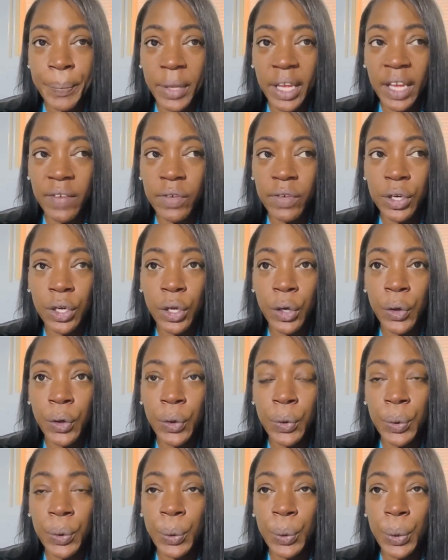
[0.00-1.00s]
even
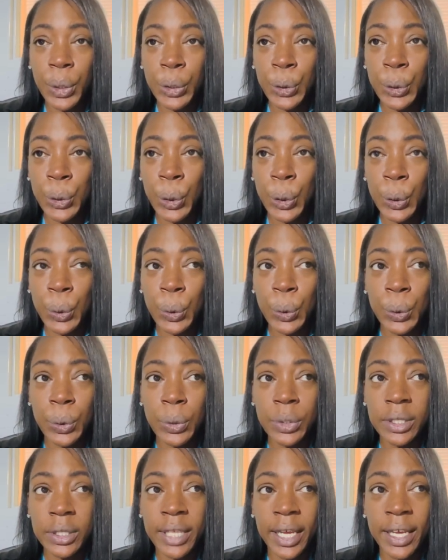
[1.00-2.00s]
though, you know,
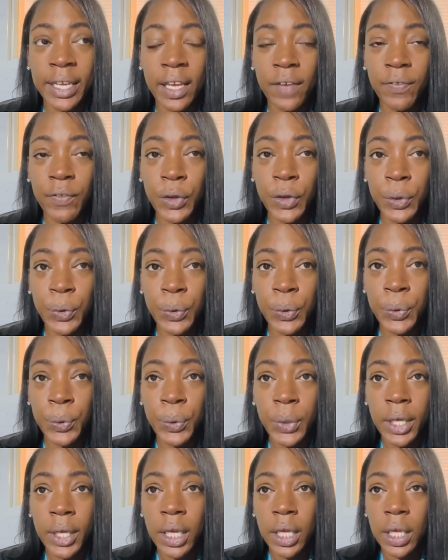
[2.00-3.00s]
they give you,
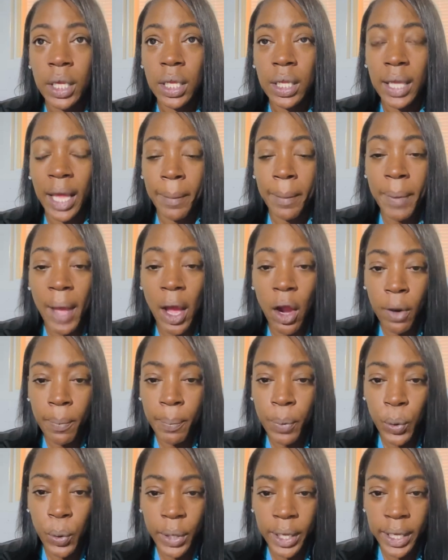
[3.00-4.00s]
like,
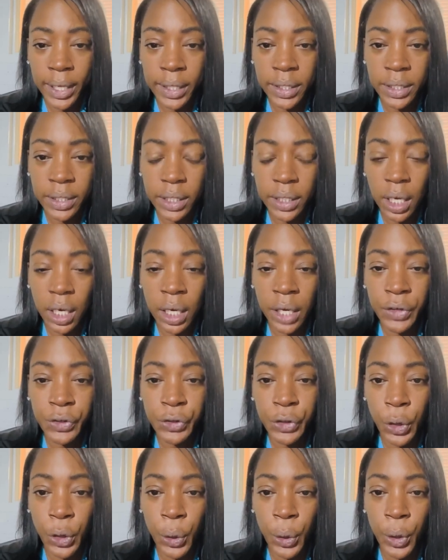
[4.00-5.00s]
PowerPoints
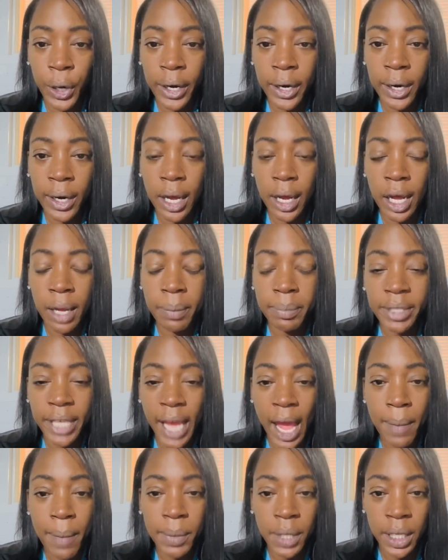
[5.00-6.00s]
on your
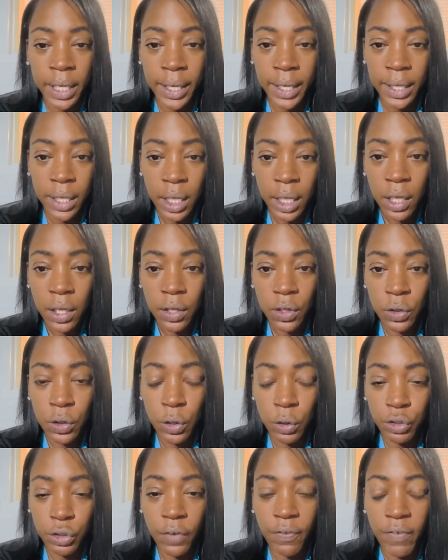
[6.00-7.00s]
tablet, you
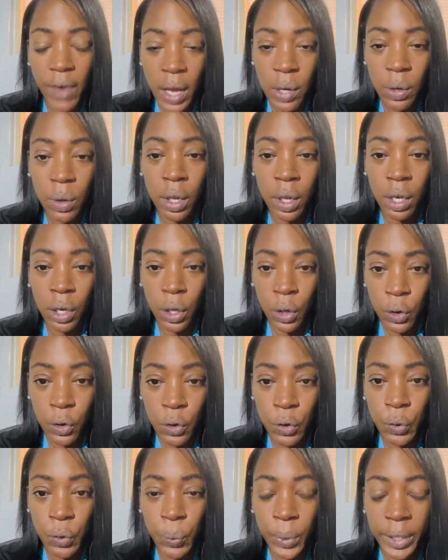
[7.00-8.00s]
know, to follow
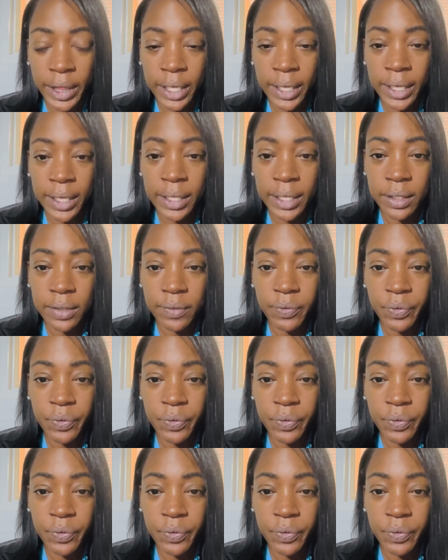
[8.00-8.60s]
along with the